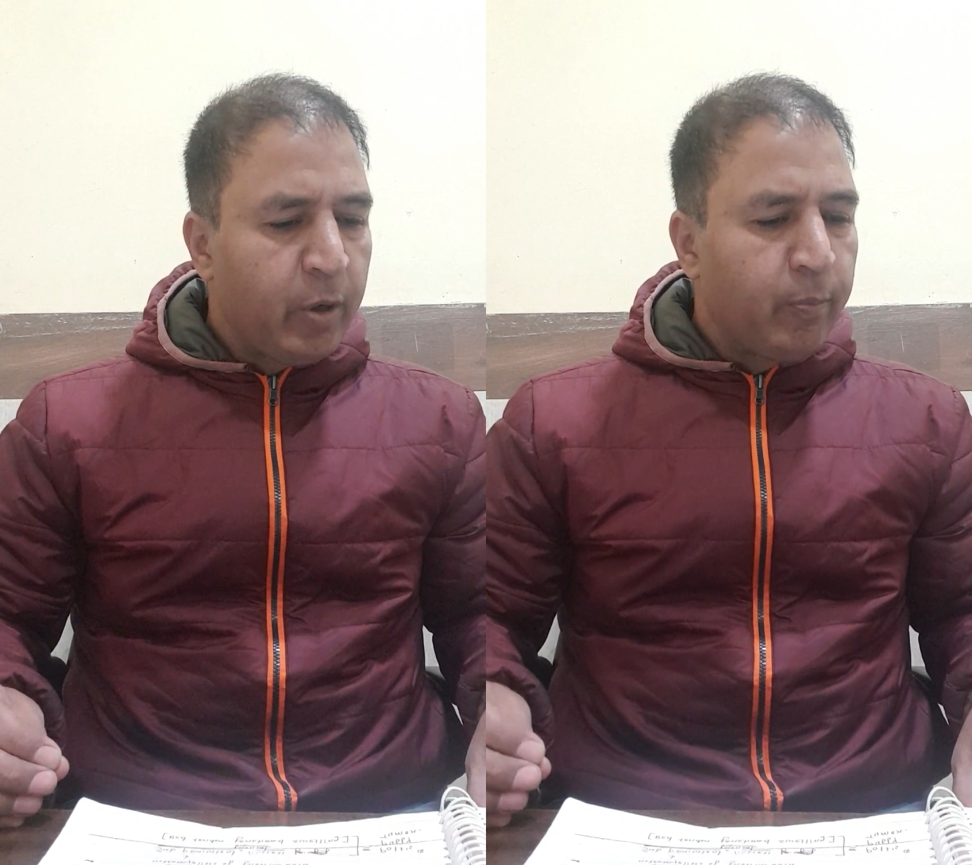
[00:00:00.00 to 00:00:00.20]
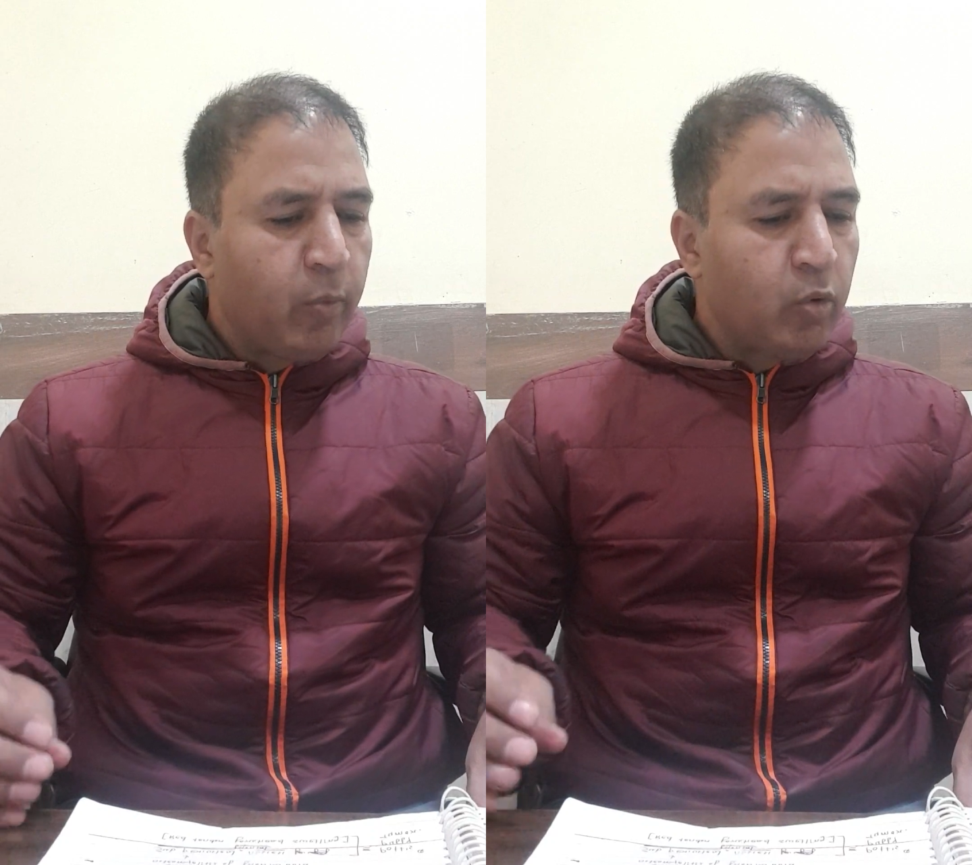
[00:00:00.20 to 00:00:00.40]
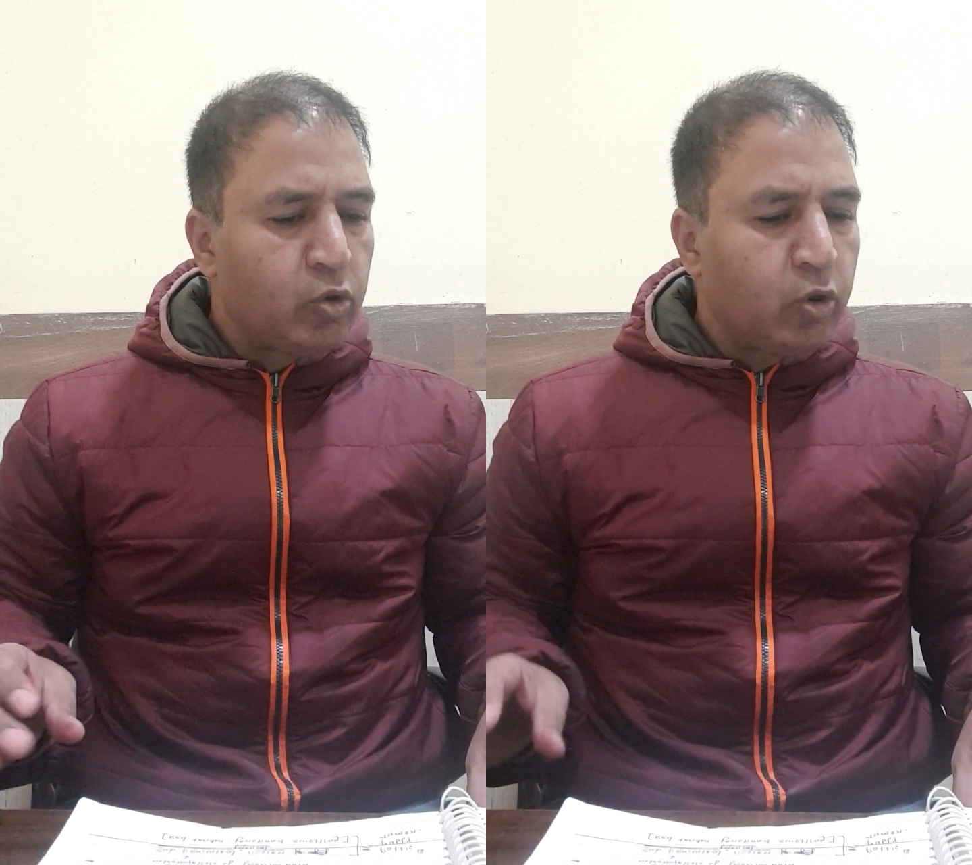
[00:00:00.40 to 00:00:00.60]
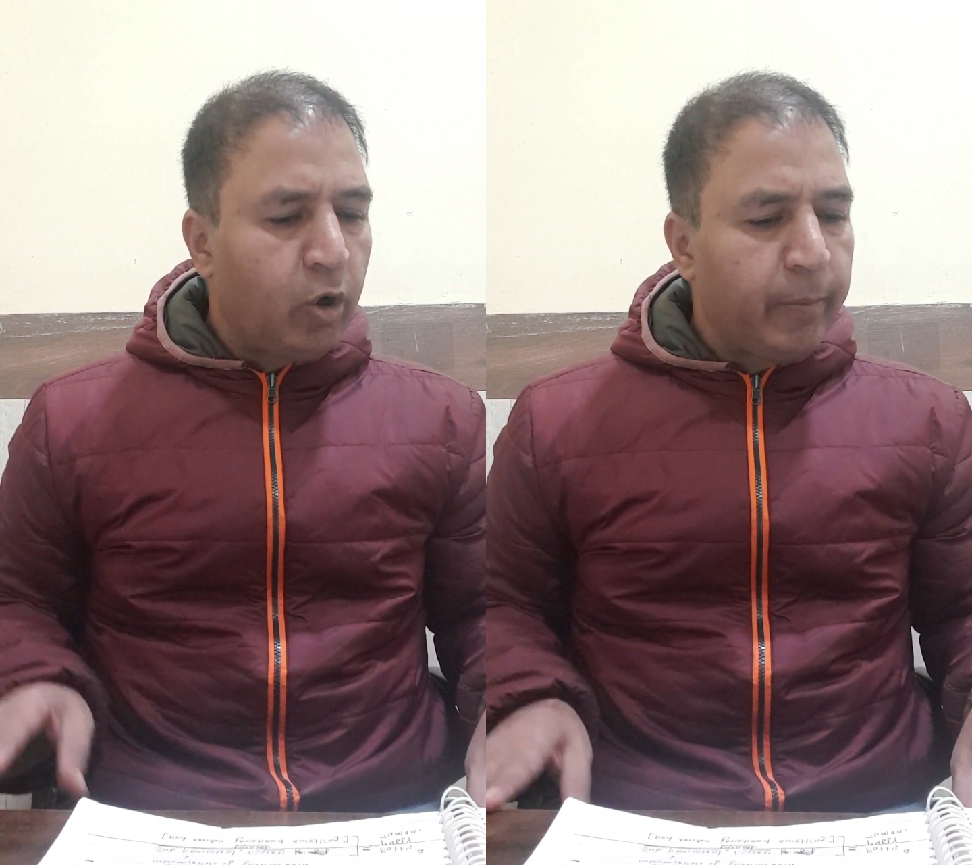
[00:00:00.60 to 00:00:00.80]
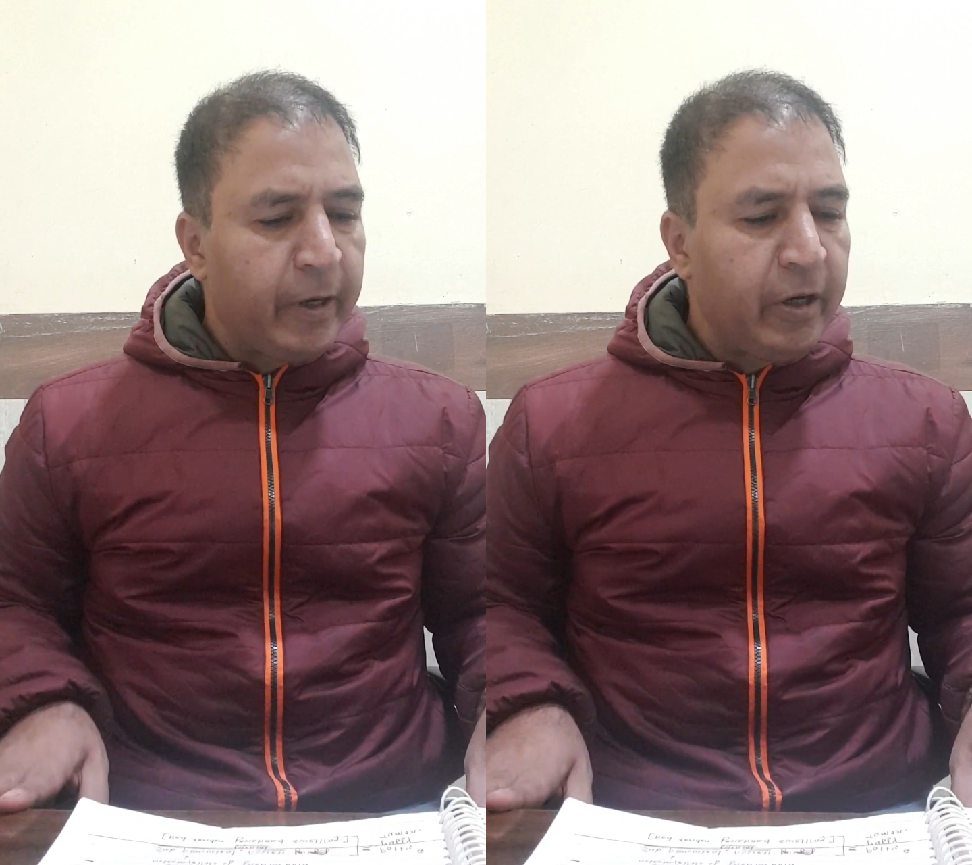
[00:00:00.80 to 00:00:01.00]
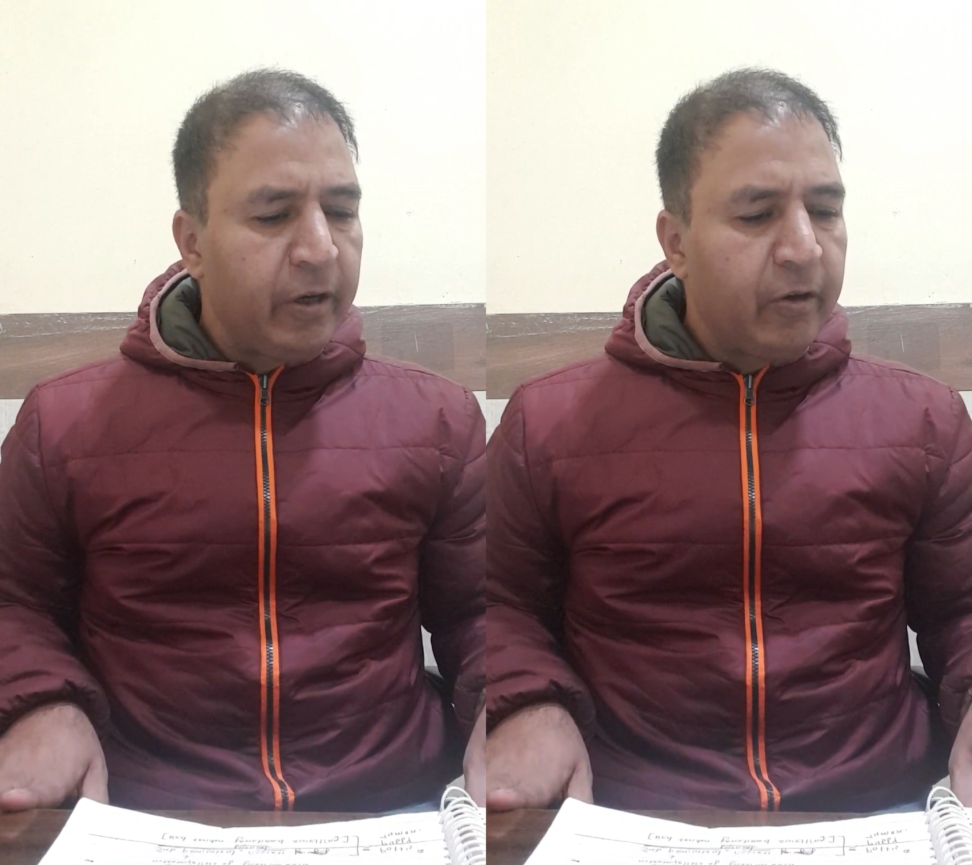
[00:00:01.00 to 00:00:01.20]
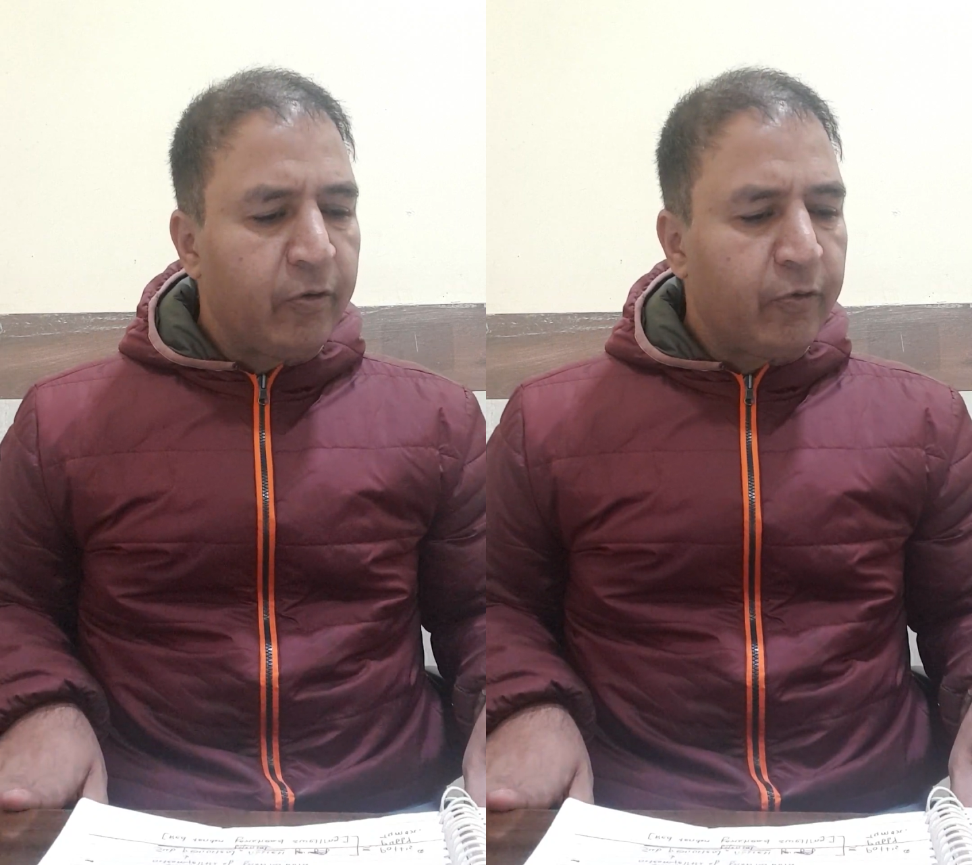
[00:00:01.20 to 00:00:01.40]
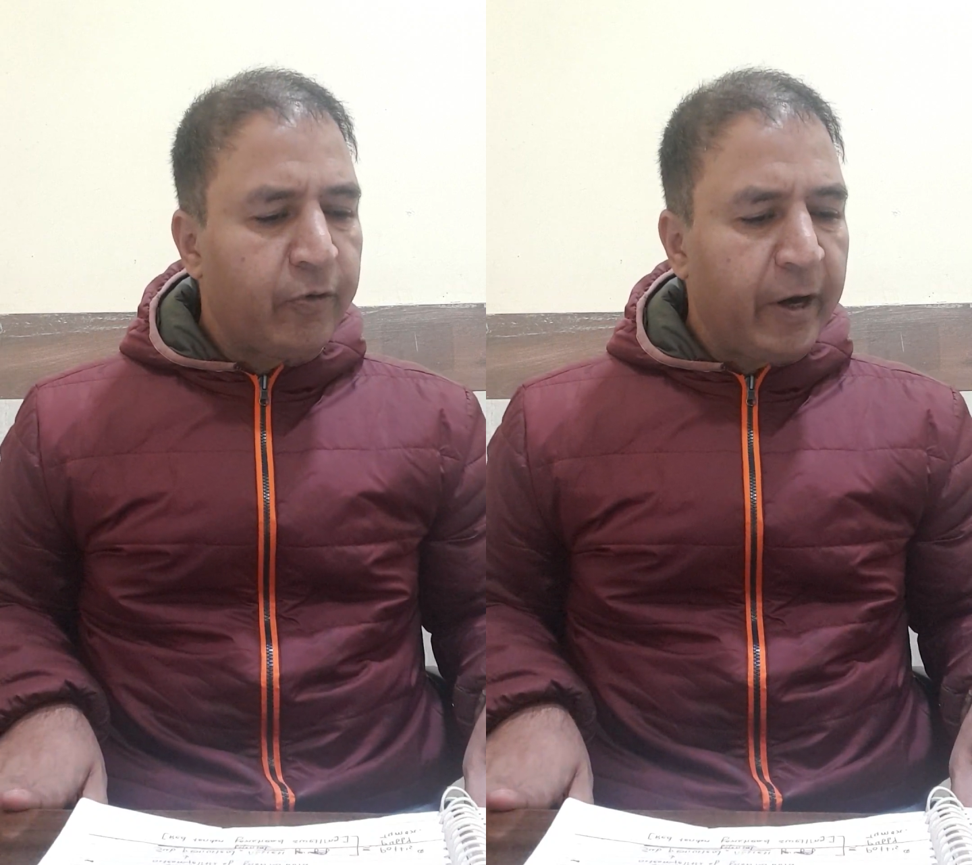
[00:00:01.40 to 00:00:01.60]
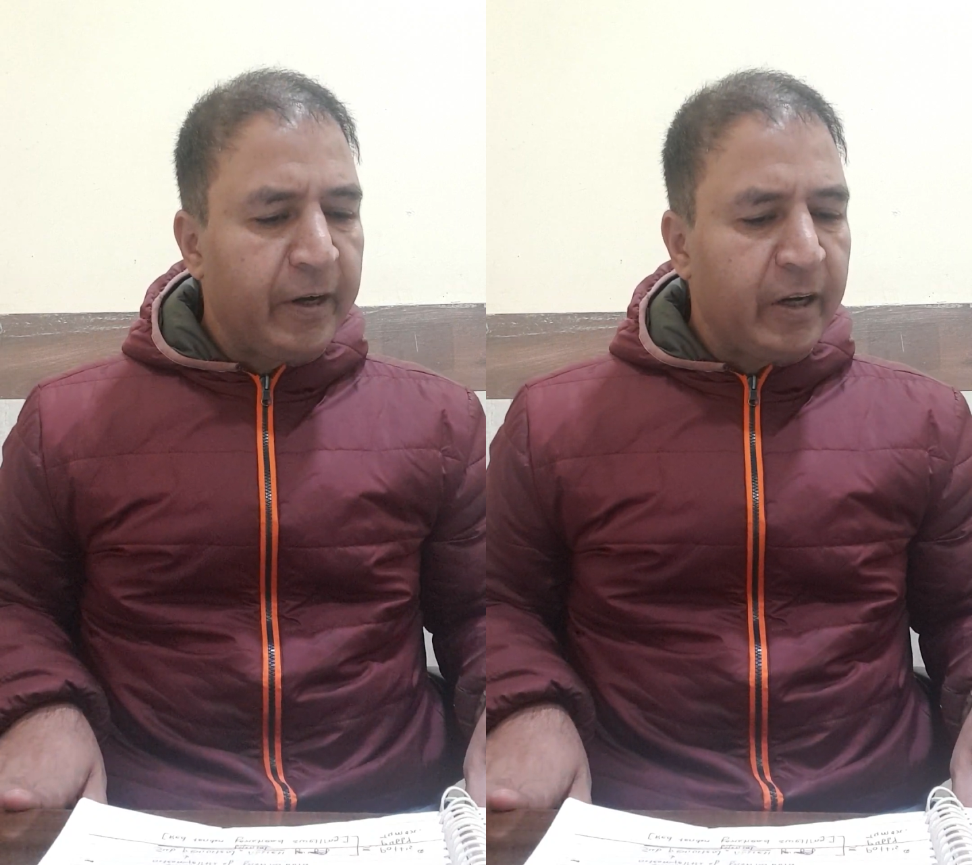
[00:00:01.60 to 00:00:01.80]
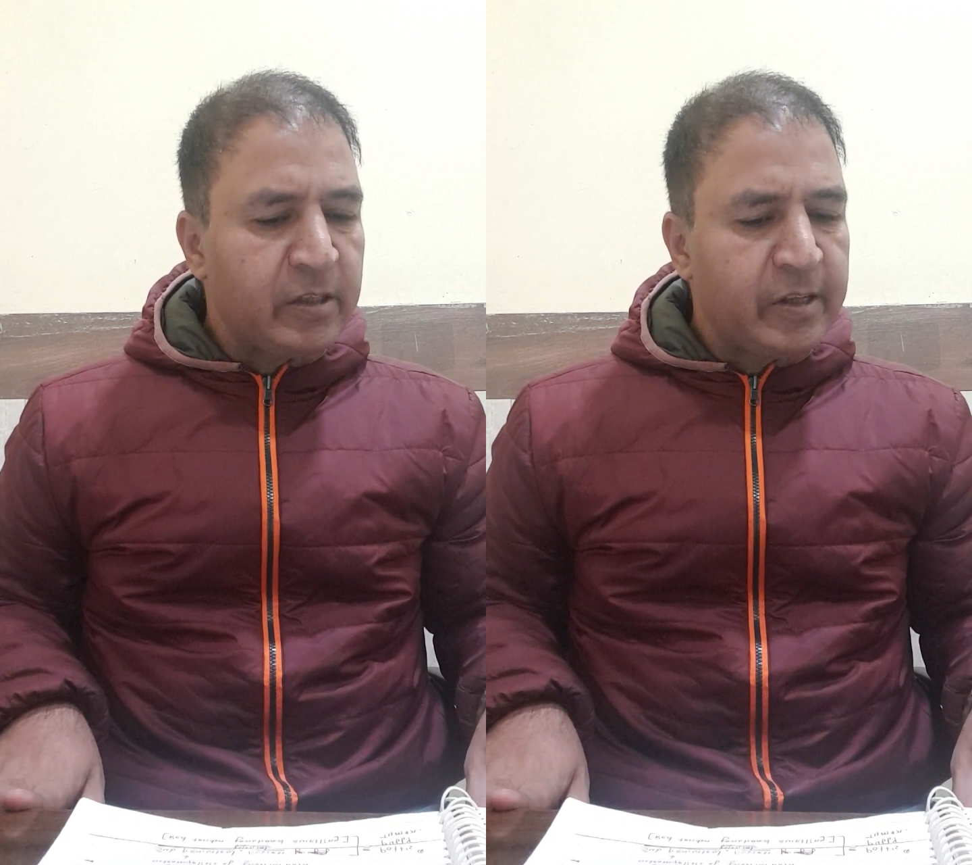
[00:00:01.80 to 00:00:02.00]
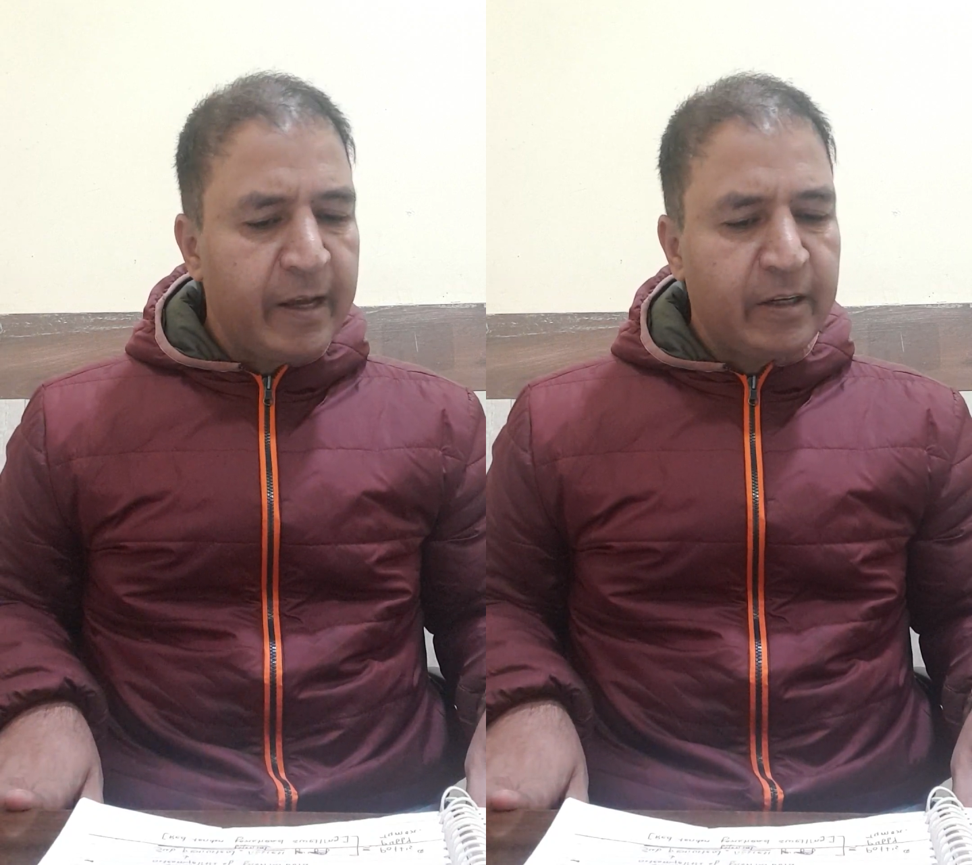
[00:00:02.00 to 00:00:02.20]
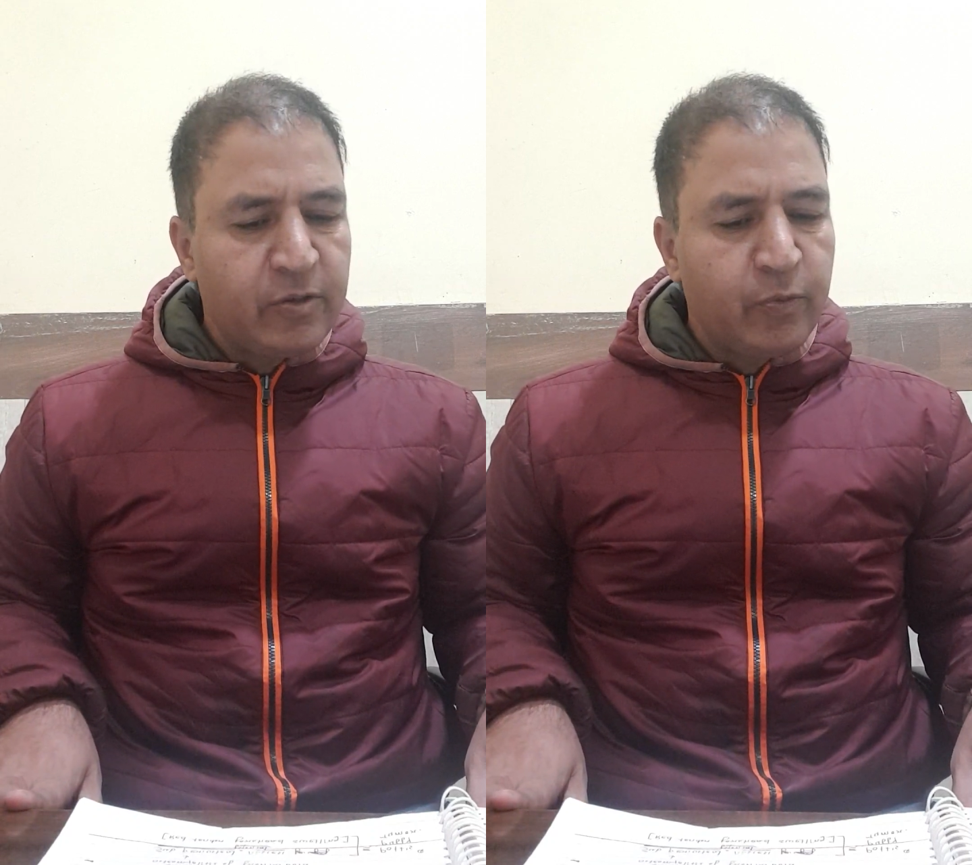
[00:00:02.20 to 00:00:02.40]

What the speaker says: Most common in frontal sinus.